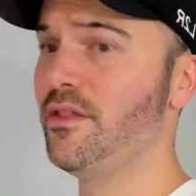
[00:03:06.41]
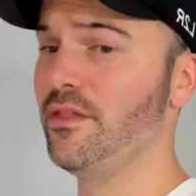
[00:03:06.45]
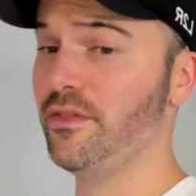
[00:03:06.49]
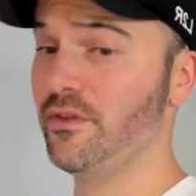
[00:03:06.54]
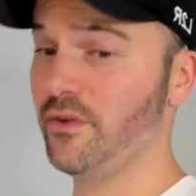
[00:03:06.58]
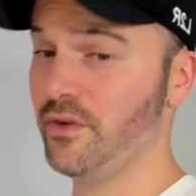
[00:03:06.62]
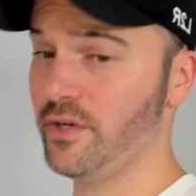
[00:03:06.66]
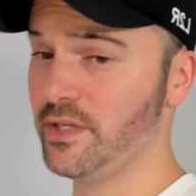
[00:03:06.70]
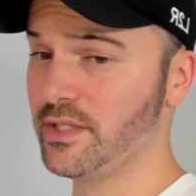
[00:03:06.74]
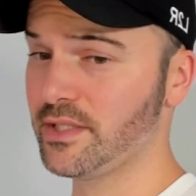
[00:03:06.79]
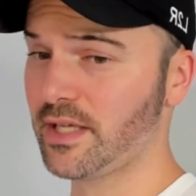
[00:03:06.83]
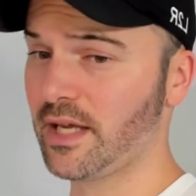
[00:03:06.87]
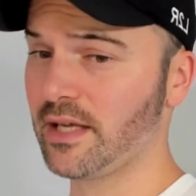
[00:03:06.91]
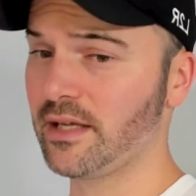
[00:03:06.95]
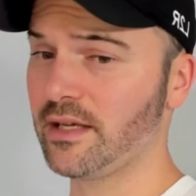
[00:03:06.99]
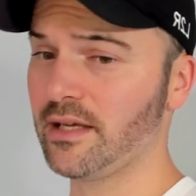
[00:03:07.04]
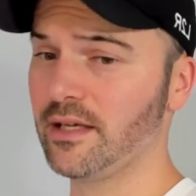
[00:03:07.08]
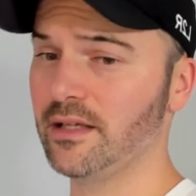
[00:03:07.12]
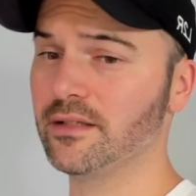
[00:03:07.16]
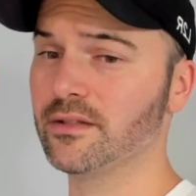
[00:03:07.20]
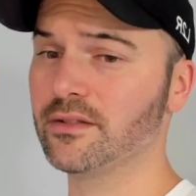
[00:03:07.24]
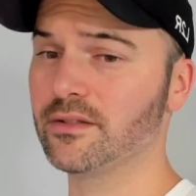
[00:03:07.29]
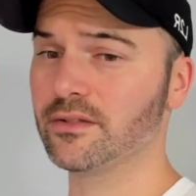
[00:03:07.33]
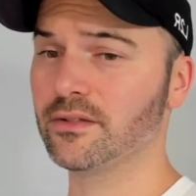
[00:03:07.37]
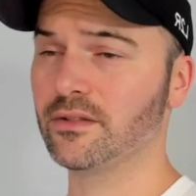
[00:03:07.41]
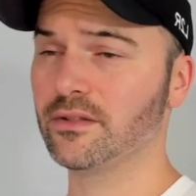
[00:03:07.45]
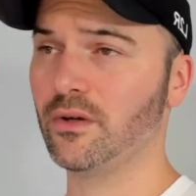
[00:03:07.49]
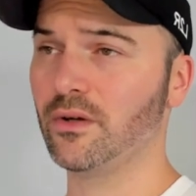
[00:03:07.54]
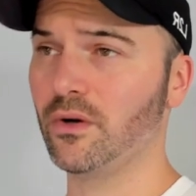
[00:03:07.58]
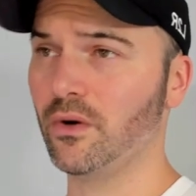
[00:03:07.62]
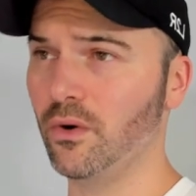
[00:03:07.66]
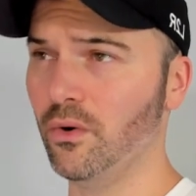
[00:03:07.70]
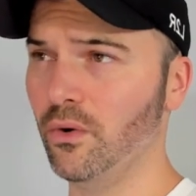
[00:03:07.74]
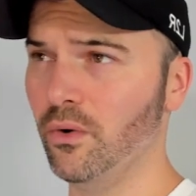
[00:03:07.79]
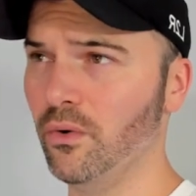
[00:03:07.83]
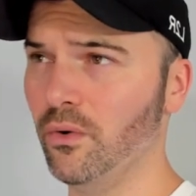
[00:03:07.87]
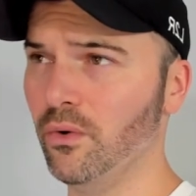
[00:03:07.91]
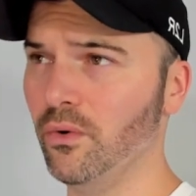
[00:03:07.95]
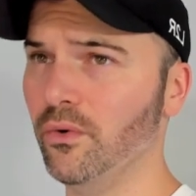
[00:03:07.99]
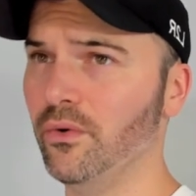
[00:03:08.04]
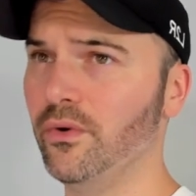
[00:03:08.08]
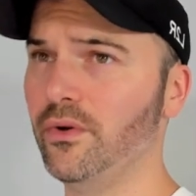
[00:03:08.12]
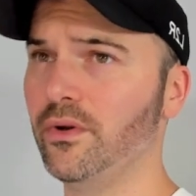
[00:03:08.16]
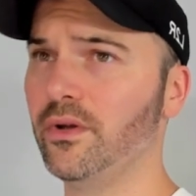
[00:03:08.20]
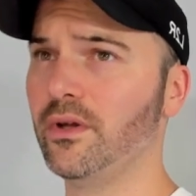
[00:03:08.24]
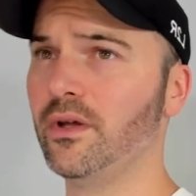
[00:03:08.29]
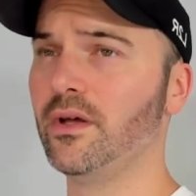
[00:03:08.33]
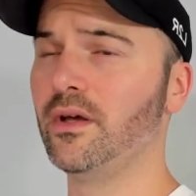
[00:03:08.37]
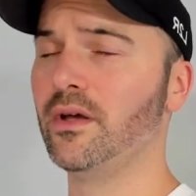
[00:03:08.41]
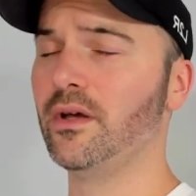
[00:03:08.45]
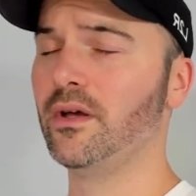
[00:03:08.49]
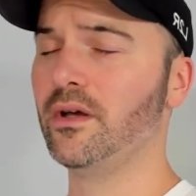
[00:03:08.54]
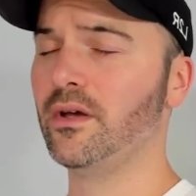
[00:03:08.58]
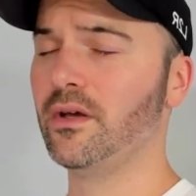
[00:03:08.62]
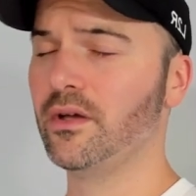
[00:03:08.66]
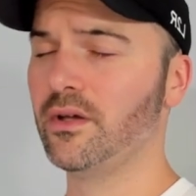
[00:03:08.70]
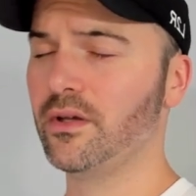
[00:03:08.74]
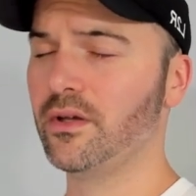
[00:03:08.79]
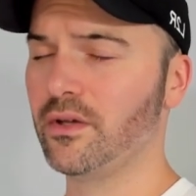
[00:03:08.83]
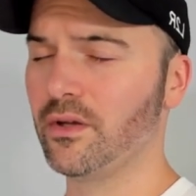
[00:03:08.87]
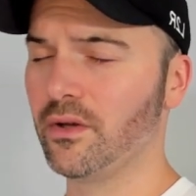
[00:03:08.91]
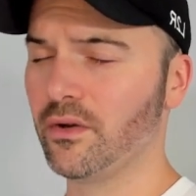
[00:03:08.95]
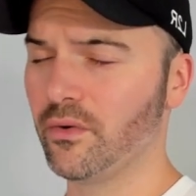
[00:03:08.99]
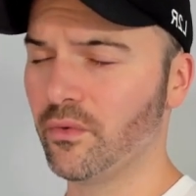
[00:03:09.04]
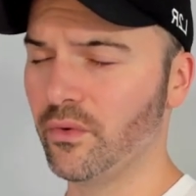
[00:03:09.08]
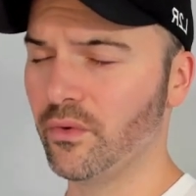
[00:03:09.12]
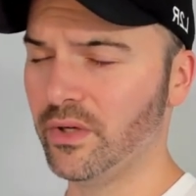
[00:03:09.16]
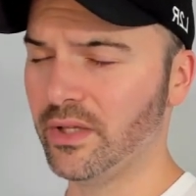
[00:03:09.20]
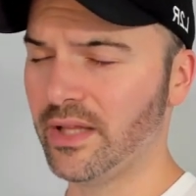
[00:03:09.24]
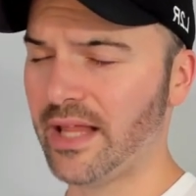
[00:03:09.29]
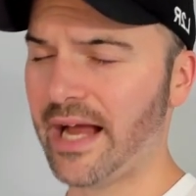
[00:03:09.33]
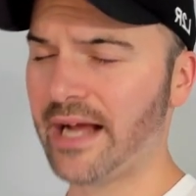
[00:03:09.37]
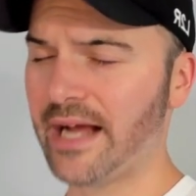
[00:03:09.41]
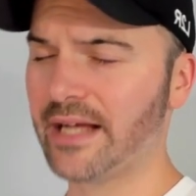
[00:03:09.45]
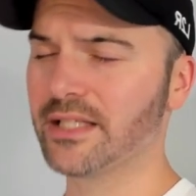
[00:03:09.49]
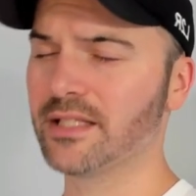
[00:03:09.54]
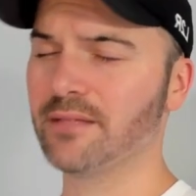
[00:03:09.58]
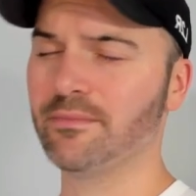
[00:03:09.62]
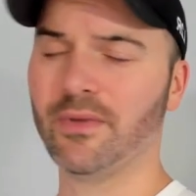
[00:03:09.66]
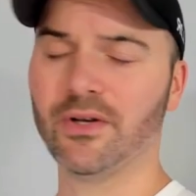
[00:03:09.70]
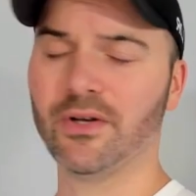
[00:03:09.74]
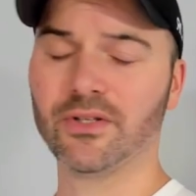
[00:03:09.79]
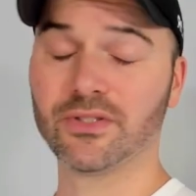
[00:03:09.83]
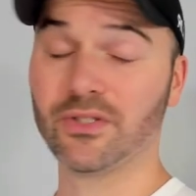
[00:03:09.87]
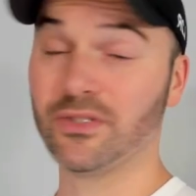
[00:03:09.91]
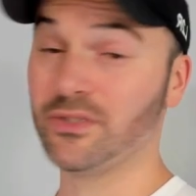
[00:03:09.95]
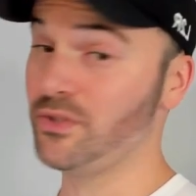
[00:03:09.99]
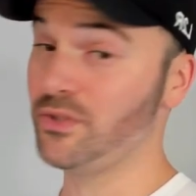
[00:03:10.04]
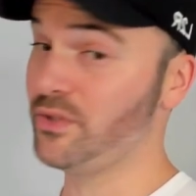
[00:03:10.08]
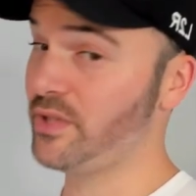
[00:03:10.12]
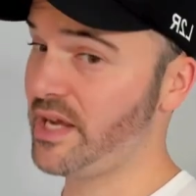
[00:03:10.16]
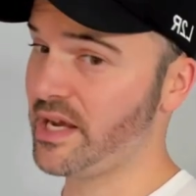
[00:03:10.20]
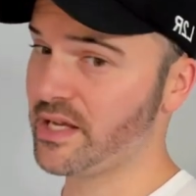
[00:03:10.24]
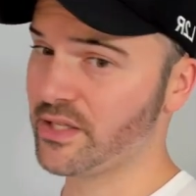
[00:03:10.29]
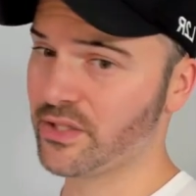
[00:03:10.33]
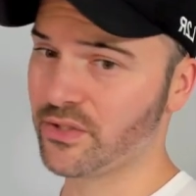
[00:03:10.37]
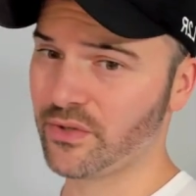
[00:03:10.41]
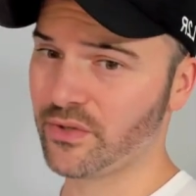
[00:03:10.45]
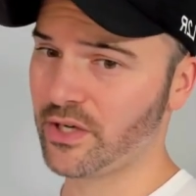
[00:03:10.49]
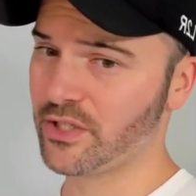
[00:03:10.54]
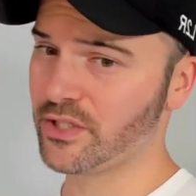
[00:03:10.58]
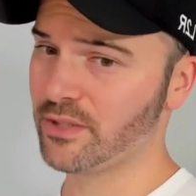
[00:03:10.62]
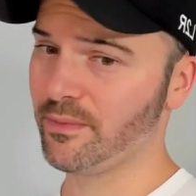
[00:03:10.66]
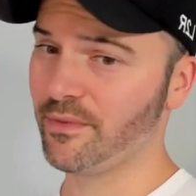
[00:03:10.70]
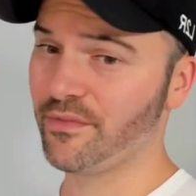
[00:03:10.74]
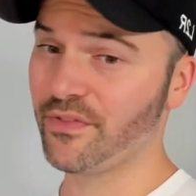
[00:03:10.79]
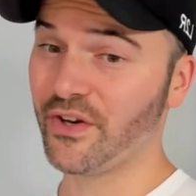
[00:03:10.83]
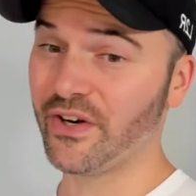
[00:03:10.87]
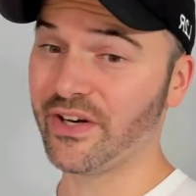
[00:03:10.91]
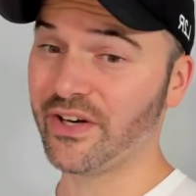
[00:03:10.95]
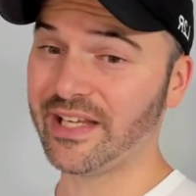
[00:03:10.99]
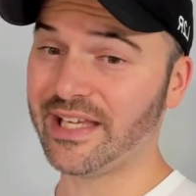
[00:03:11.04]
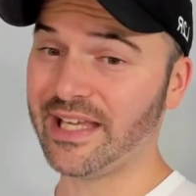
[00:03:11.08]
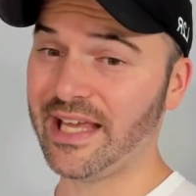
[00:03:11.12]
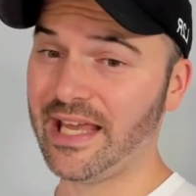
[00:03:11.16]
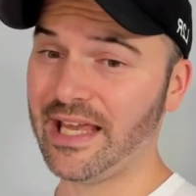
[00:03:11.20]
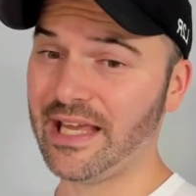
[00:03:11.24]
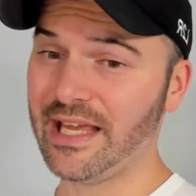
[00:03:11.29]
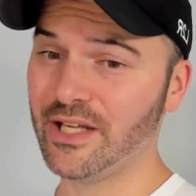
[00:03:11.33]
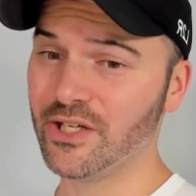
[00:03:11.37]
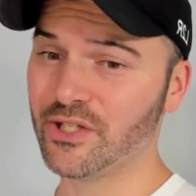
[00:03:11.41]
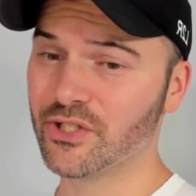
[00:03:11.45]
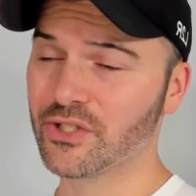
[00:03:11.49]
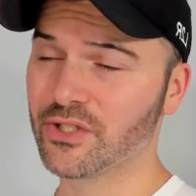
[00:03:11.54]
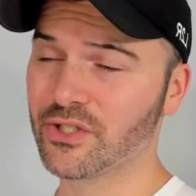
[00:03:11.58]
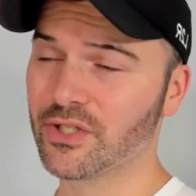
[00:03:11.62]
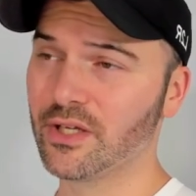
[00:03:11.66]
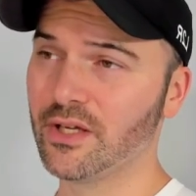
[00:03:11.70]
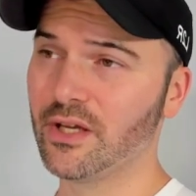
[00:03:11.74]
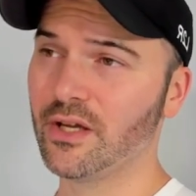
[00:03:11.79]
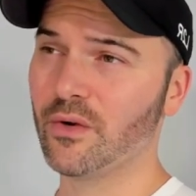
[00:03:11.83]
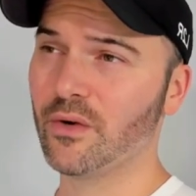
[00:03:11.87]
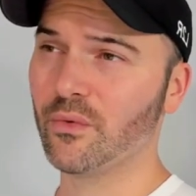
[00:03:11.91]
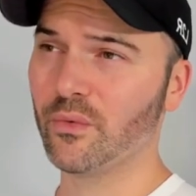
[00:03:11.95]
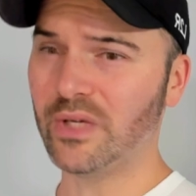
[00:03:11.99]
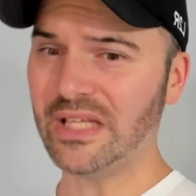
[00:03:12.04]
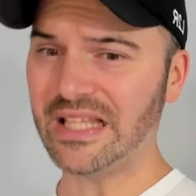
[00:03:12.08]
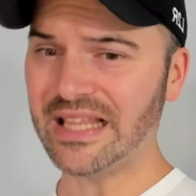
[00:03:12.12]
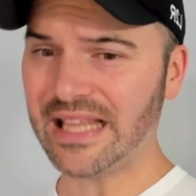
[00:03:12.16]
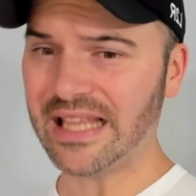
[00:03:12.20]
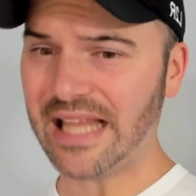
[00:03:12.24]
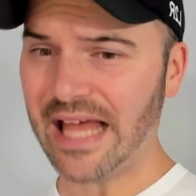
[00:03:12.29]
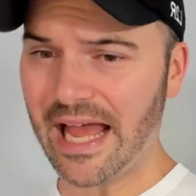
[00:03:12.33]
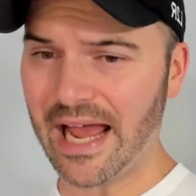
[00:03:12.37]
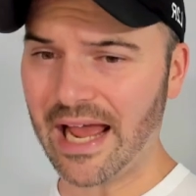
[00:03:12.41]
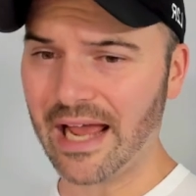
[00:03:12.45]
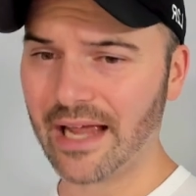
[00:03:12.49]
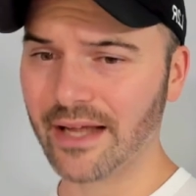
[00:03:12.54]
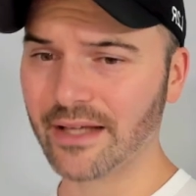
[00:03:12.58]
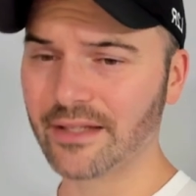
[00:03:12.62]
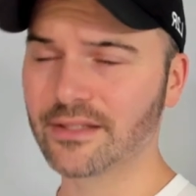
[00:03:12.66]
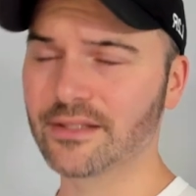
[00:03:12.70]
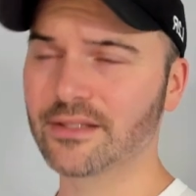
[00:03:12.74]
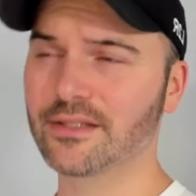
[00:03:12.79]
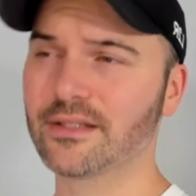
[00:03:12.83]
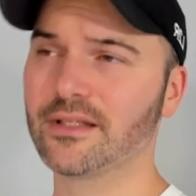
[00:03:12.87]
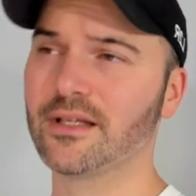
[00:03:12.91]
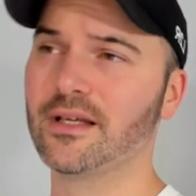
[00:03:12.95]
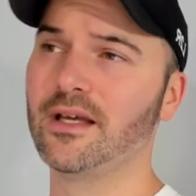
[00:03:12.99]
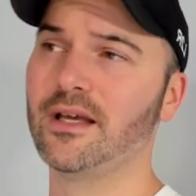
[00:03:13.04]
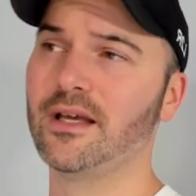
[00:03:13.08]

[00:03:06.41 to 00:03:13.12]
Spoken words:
30 seconds, hold, relax the muscles. You can't stretch them if they're engaged. Relax,